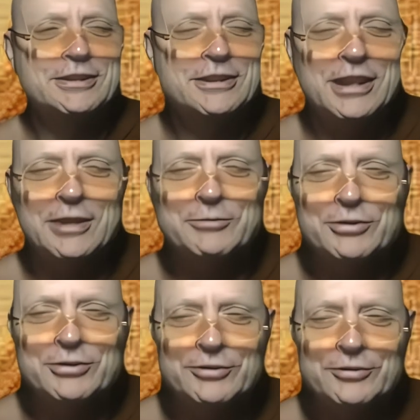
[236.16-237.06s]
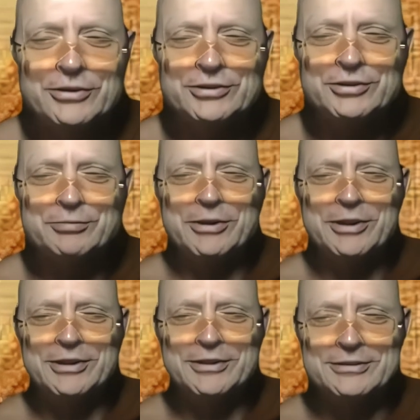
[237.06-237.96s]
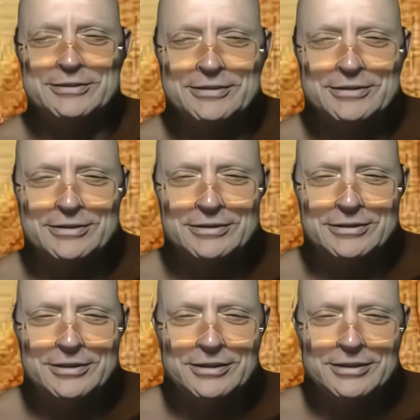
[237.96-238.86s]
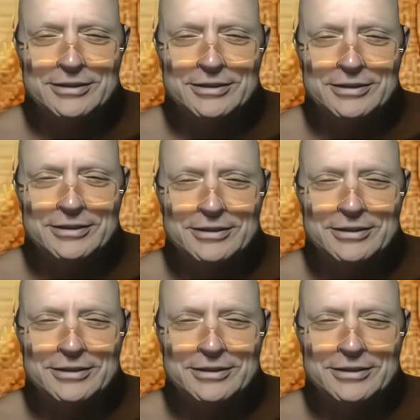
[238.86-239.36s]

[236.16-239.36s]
yeah, I'm not convinced by the